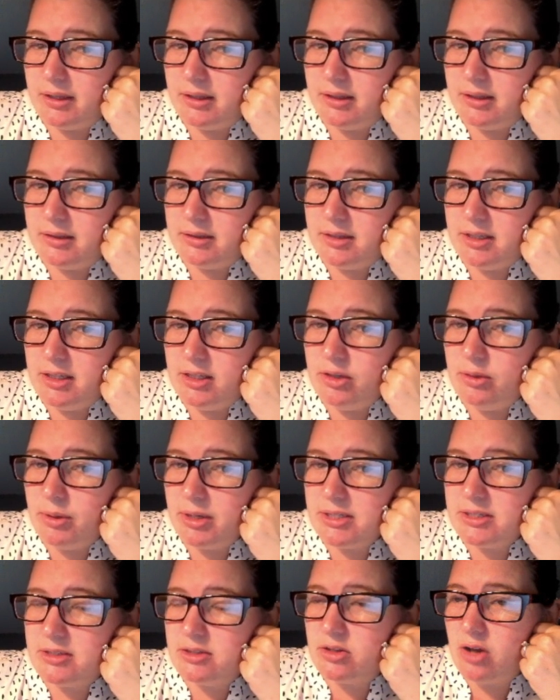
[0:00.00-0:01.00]
The
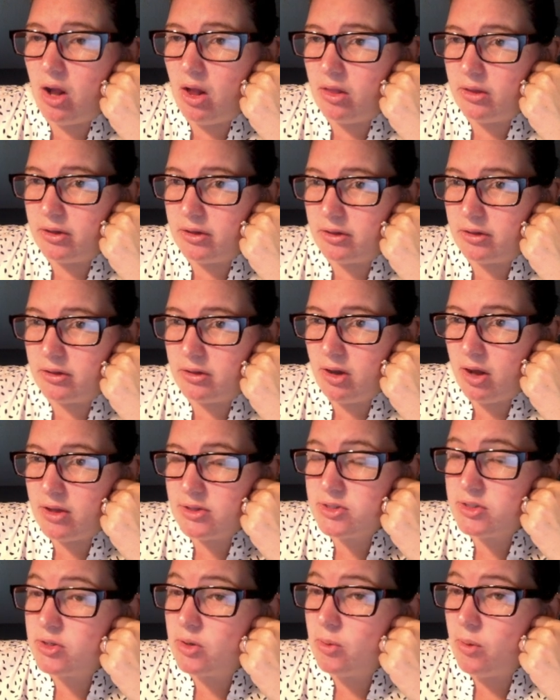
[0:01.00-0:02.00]
US dollar got
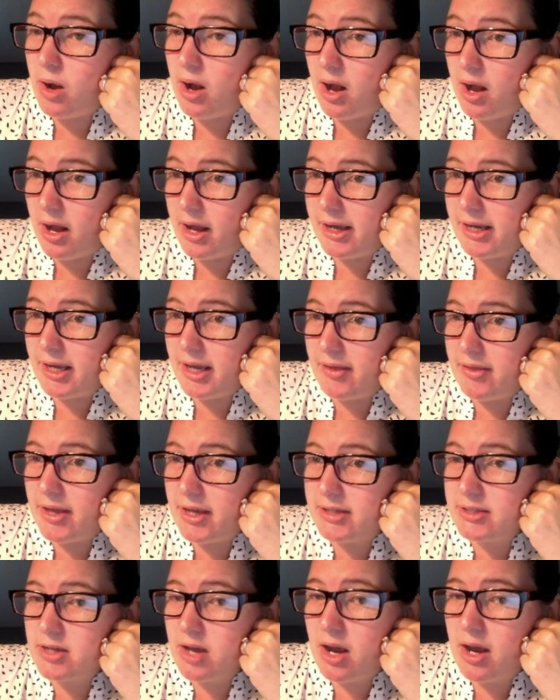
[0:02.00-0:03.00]
so high at
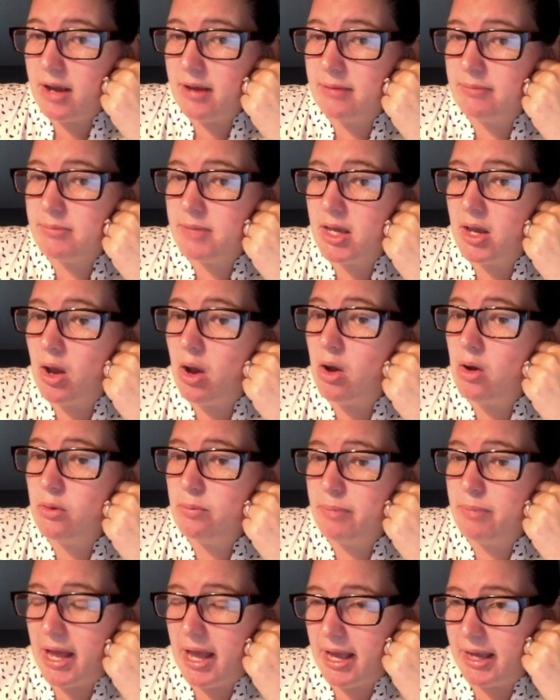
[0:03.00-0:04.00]
that time that
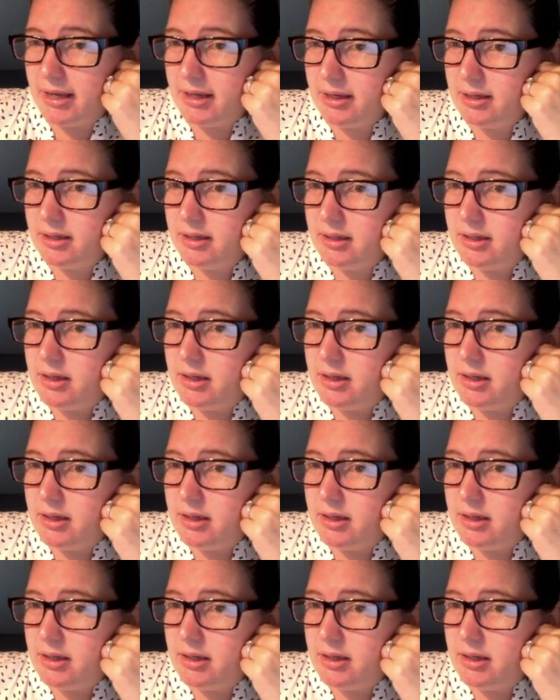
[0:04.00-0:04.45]
OPEC,